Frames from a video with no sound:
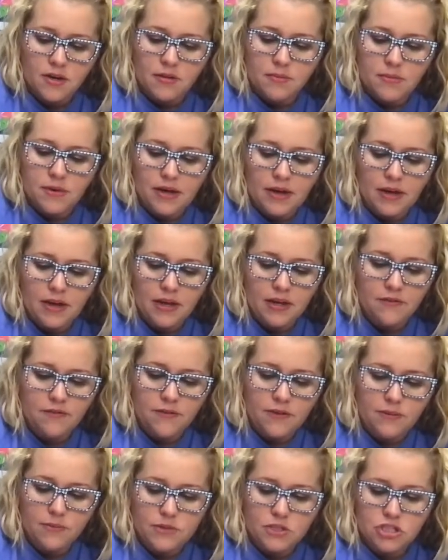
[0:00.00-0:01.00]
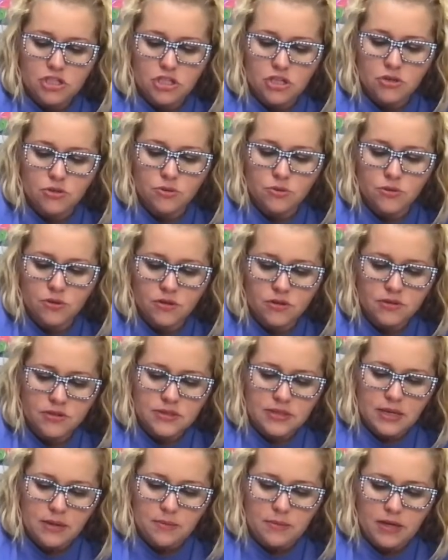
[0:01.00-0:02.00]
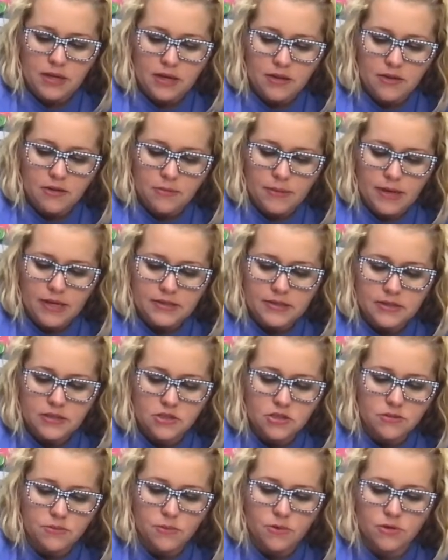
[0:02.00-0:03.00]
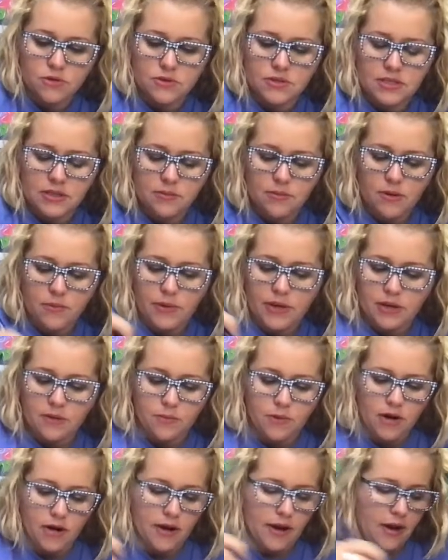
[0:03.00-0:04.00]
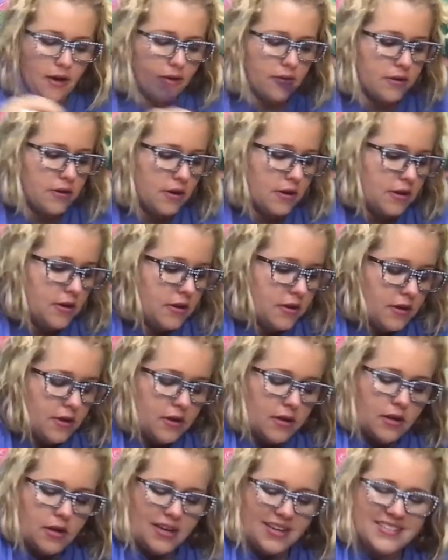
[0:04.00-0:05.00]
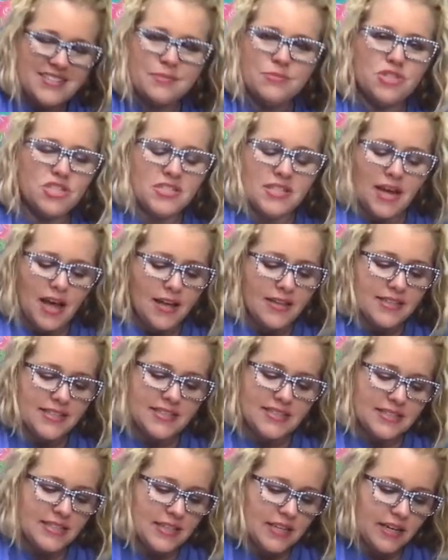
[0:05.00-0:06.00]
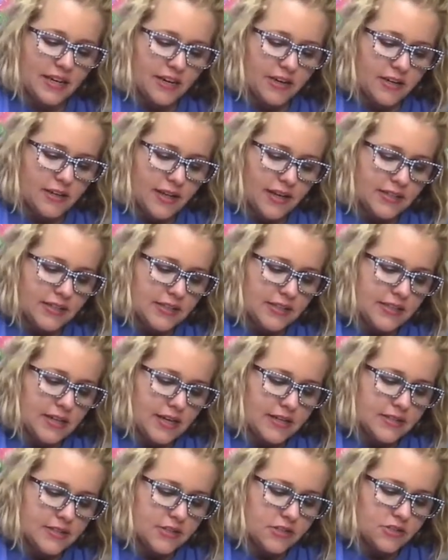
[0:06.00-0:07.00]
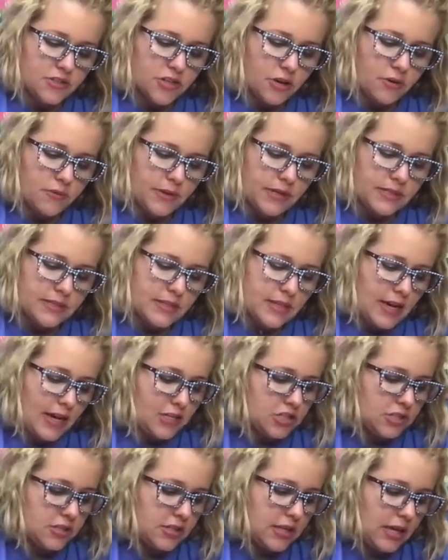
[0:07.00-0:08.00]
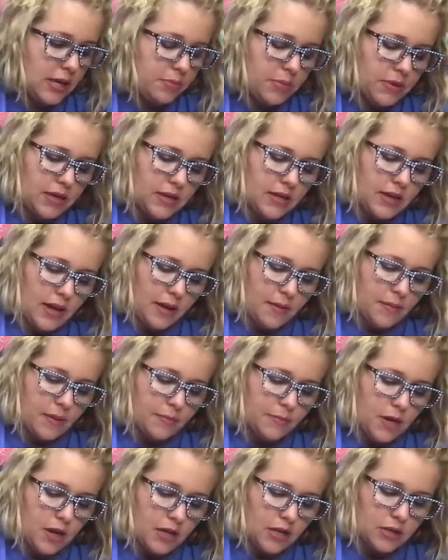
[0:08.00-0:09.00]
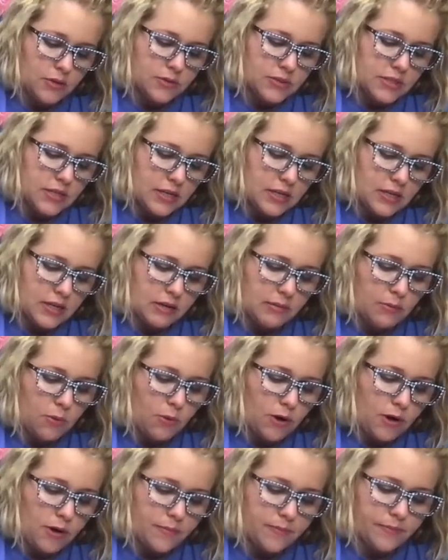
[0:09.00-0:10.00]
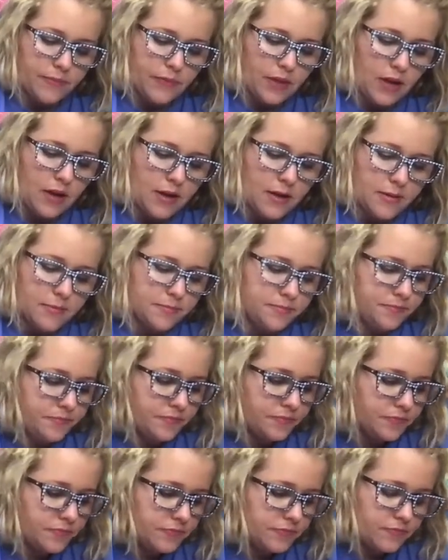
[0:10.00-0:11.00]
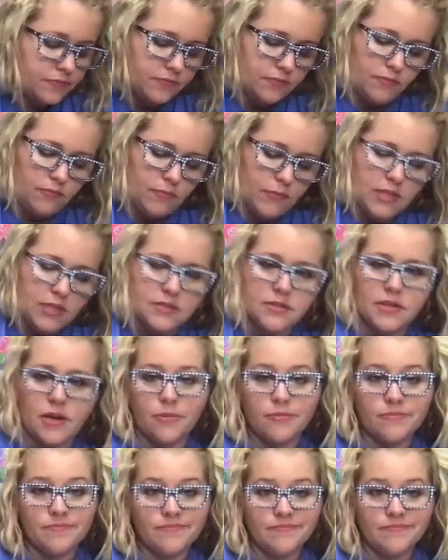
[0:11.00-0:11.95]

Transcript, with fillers: But if it was you, send me another message and we'll see what we can work out. Because I'm just I, it's sitting here collecting dust. There's no reason I should keep it. Um, I'm not using it anymore. Um, so,